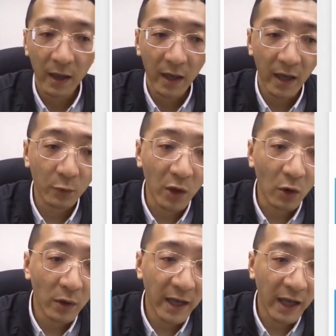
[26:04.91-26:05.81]
And we
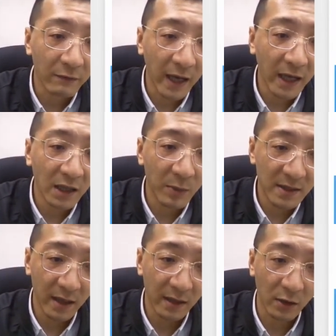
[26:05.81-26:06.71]
only have
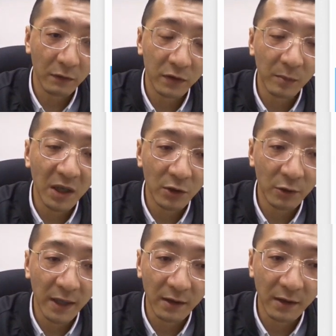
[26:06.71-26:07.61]
8% of the meter
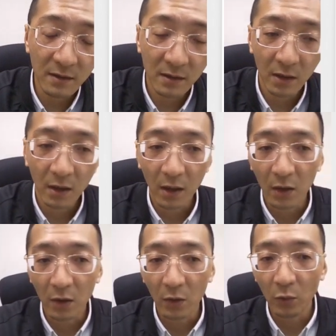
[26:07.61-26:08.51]
readings
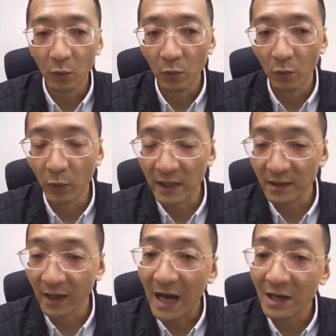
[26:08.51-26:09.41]
with
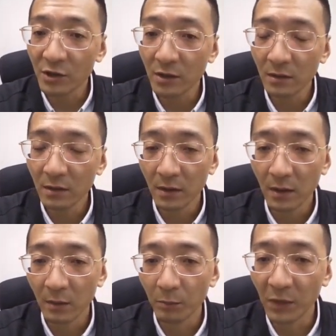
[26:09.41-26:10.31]
larger
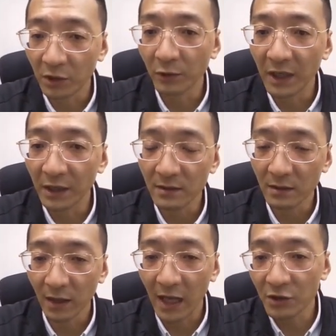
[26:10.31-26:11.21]
meter
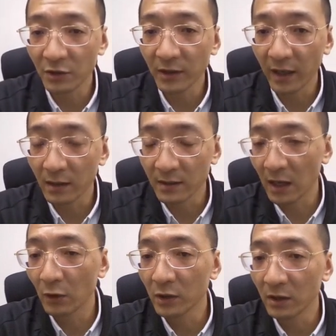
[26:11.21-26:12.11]
readings, larger than
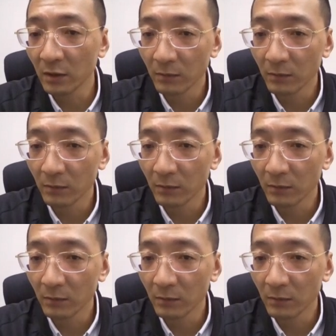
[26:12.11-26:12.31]
1,000